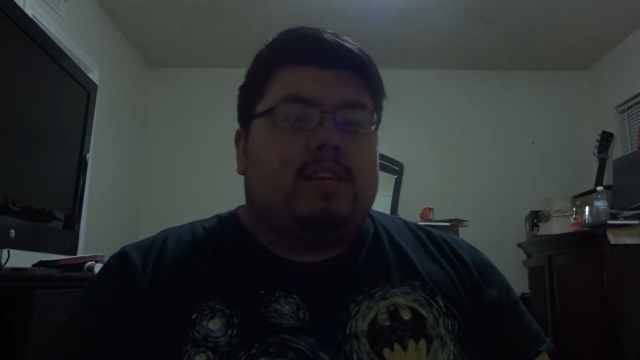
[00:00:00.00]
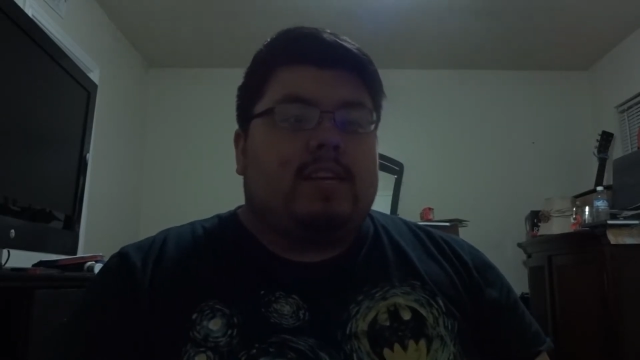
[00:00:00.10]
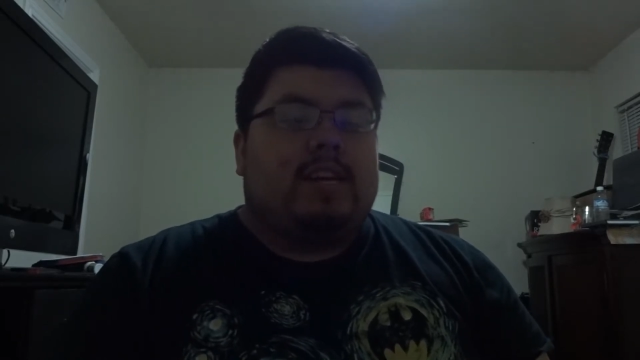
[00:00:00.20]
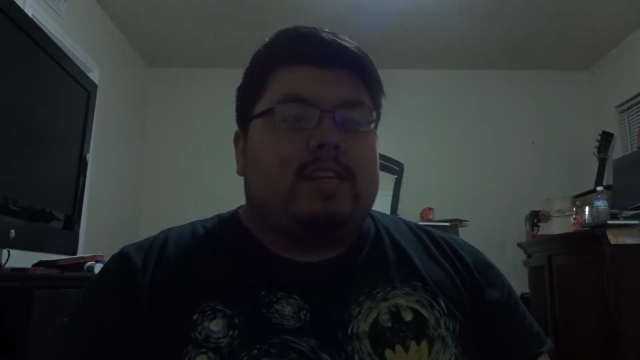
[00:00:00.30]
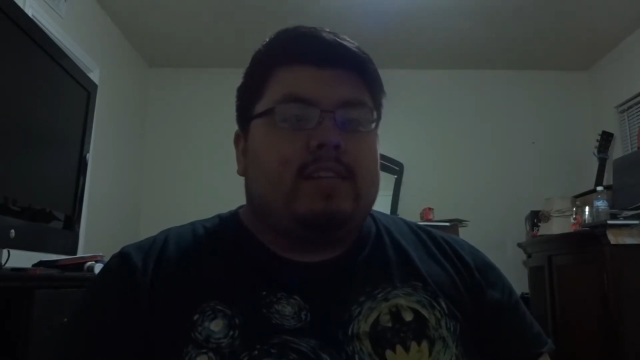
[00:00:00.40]

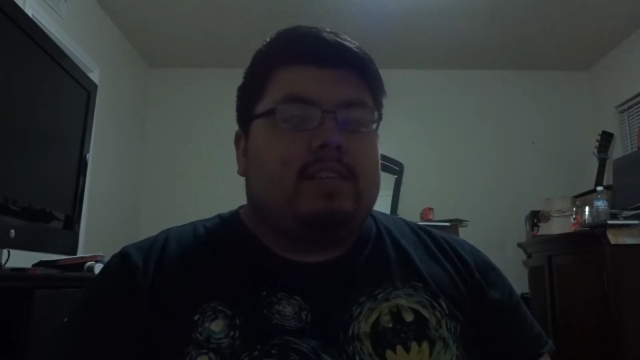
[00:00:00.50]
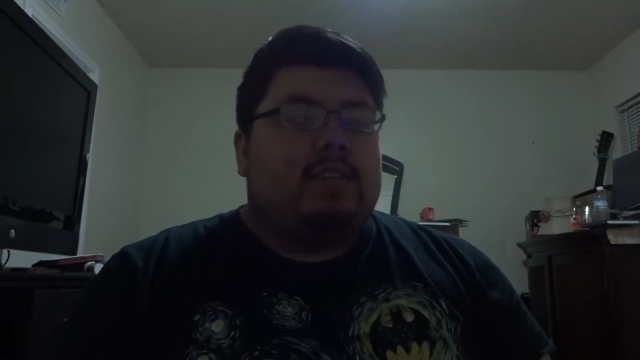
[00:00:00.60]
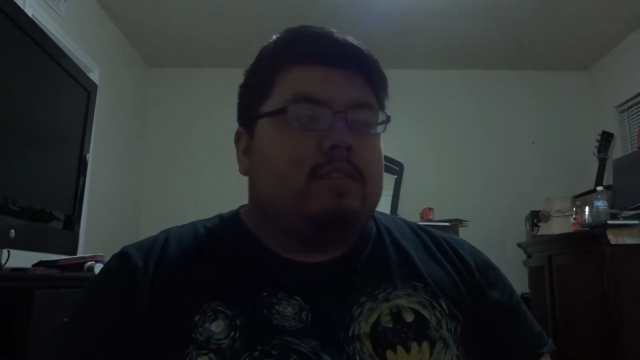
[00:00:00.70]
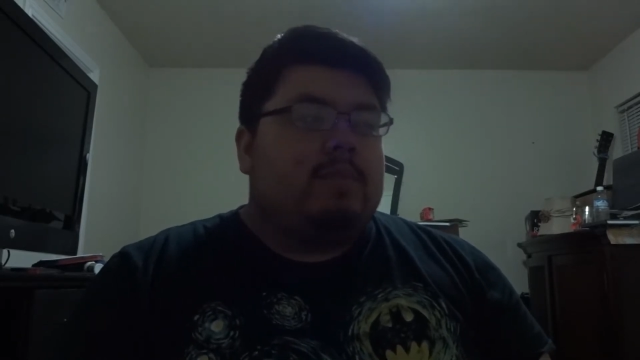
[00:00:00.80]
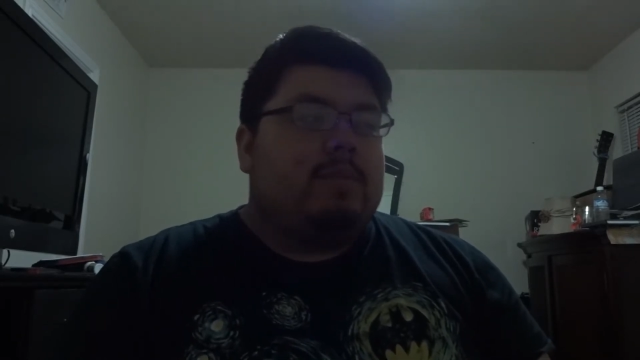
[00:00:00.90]
kind of a
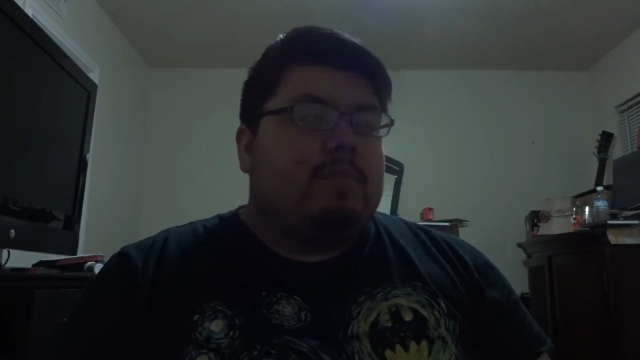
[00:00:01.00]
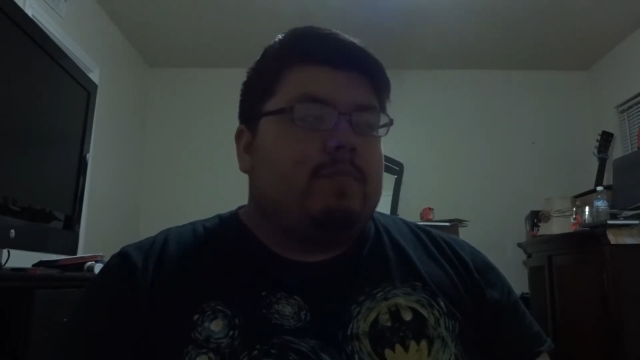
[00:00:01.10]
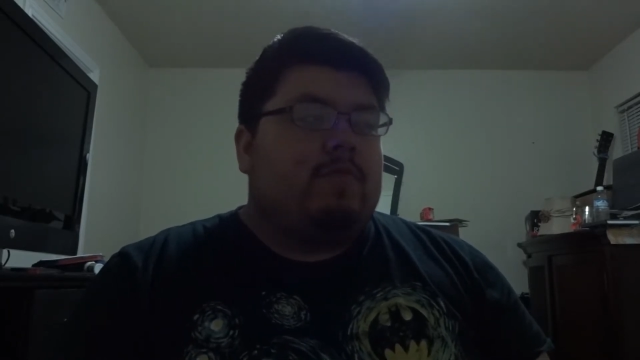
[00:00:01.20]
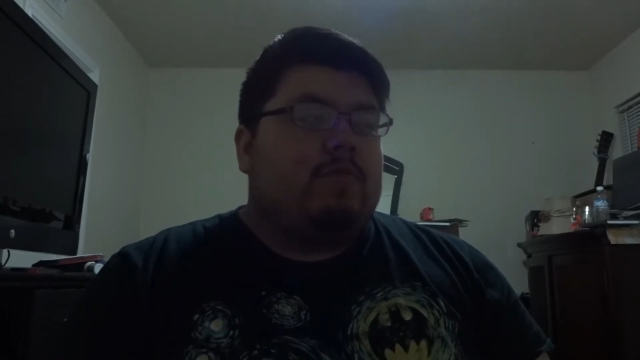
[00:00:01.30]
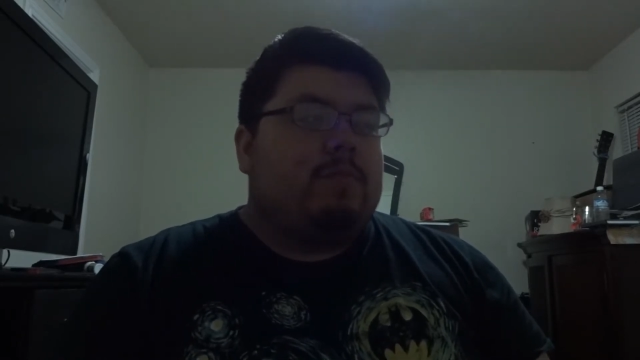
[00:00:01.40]
little bit
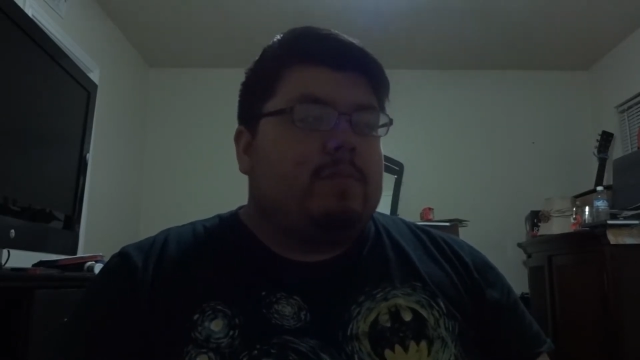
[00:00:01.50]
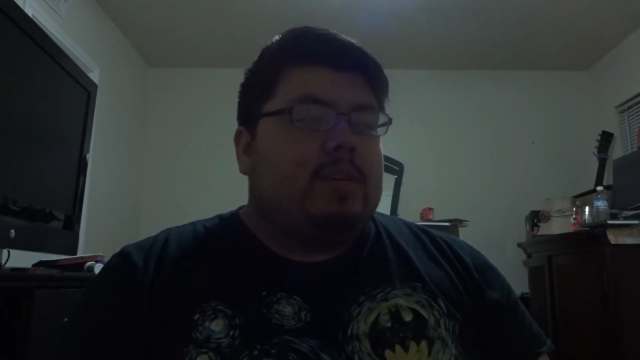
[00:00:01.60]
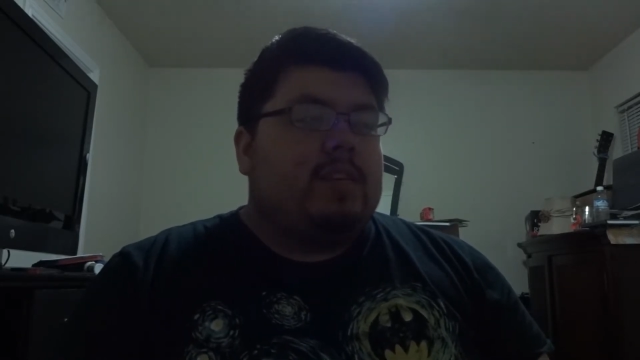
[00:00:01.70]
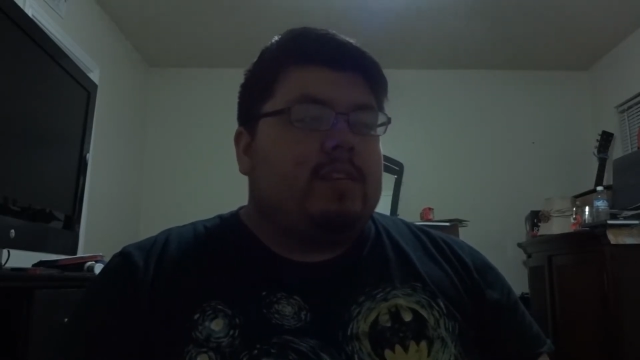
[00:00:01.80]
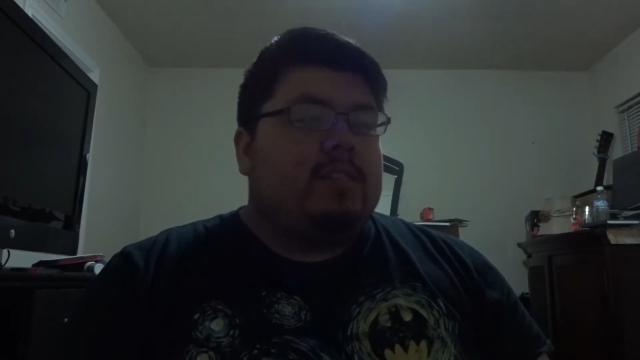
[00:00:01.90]
for
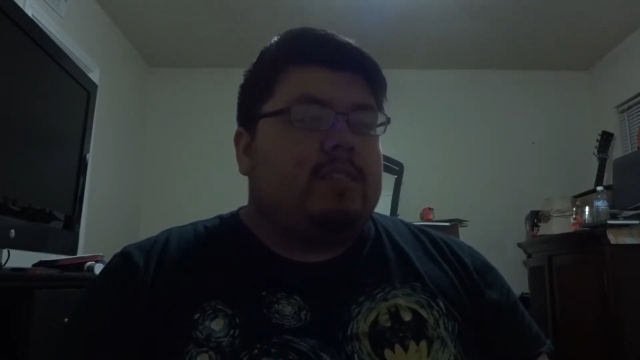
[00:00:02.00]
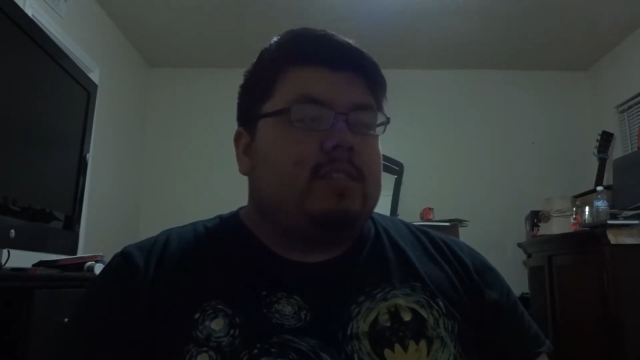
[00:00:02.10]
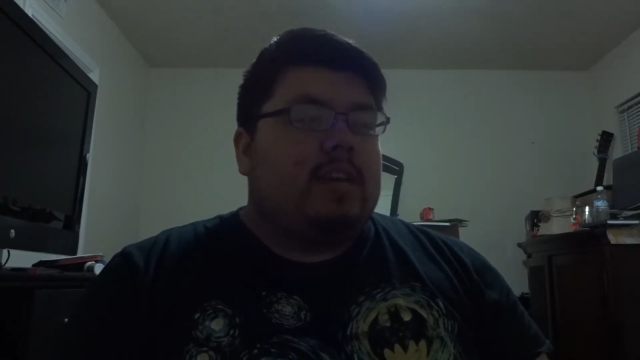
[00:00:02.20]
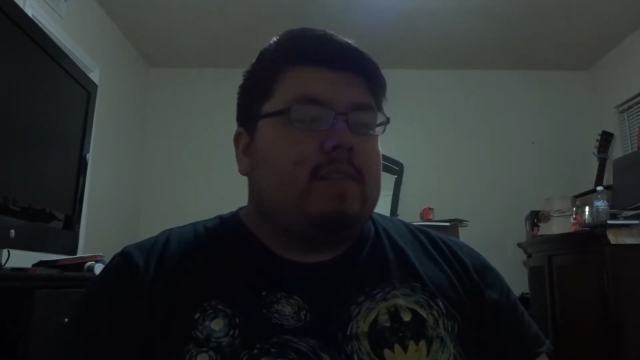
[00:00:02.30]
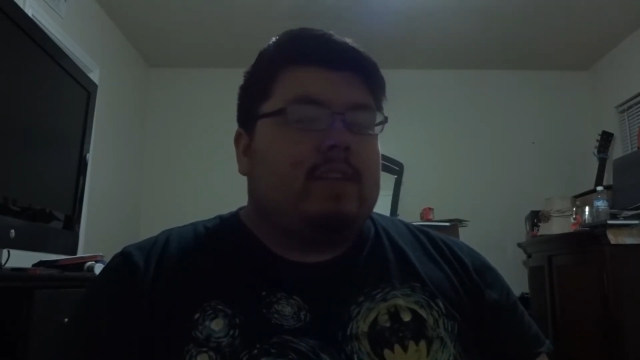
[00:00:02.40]
me just to
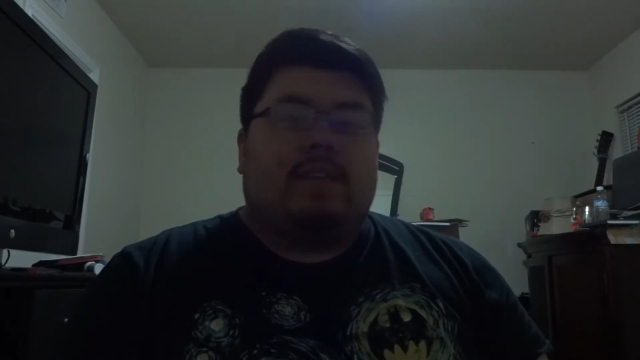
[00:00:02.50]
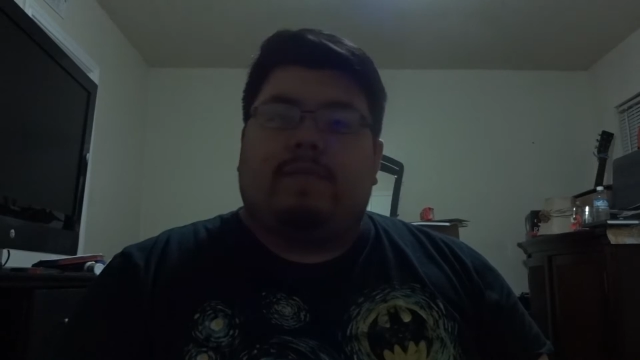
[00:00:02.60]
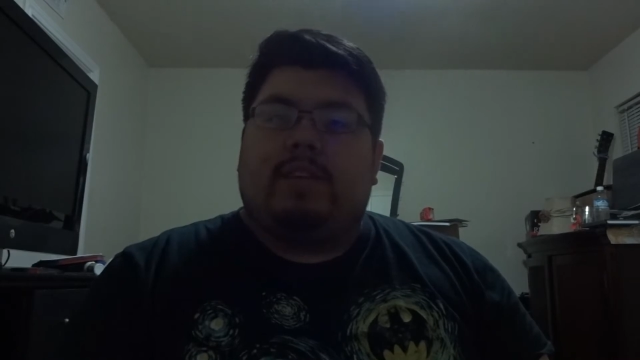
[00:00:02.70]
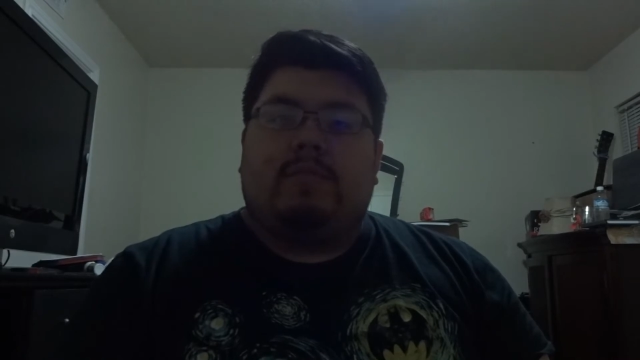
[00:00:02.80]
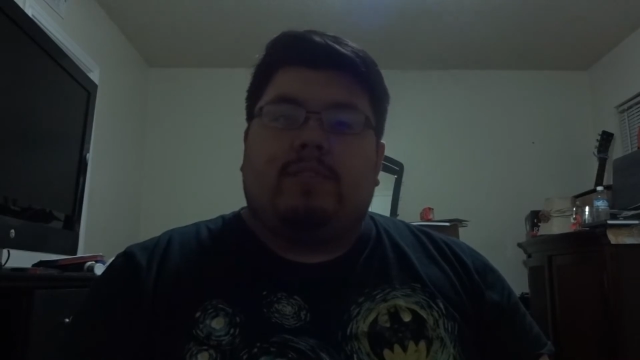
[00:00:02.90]
have like a
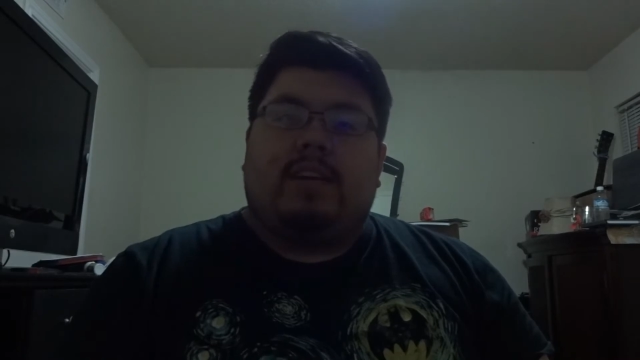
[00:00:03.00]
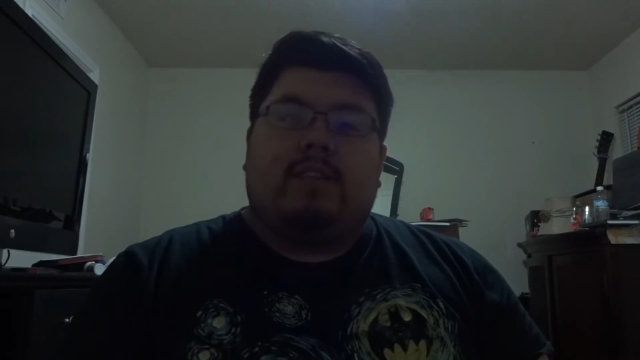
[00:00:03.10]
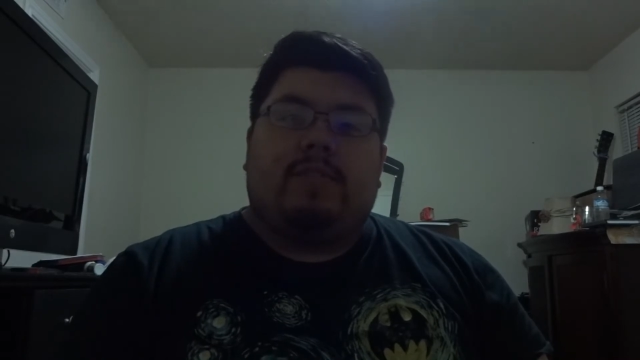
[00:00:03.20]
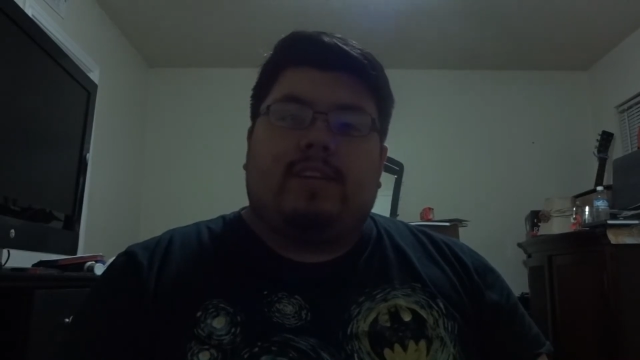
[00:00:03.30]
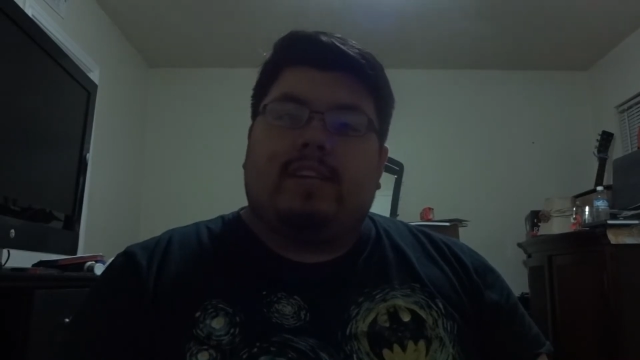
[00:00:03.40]
video
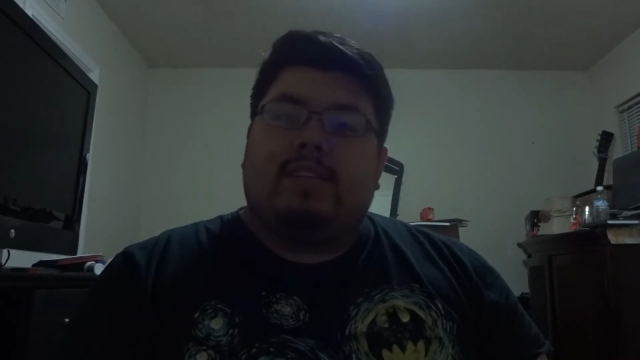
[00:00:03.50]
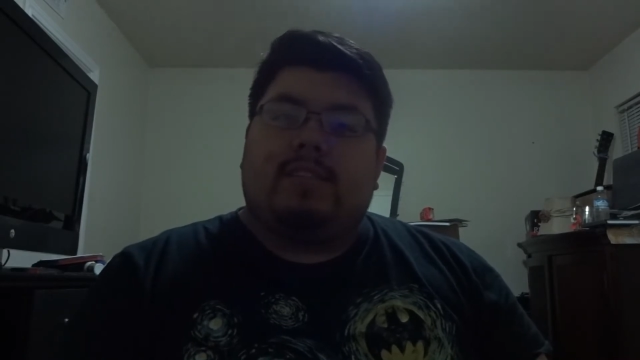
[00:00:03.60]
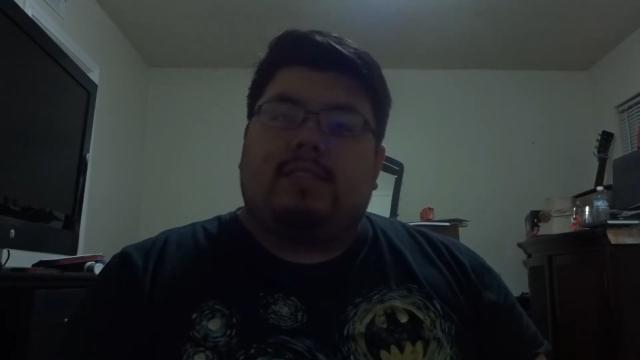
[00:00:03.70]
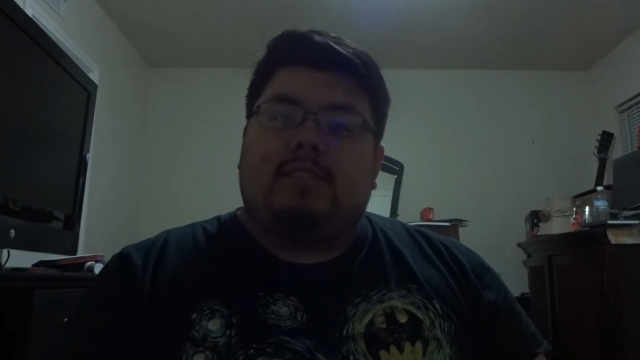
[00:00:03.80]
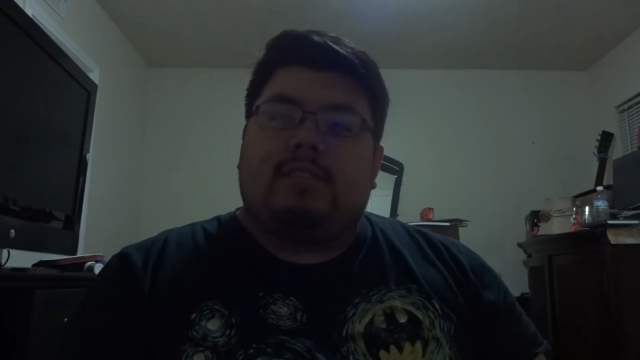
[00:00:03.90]
diary, I guess.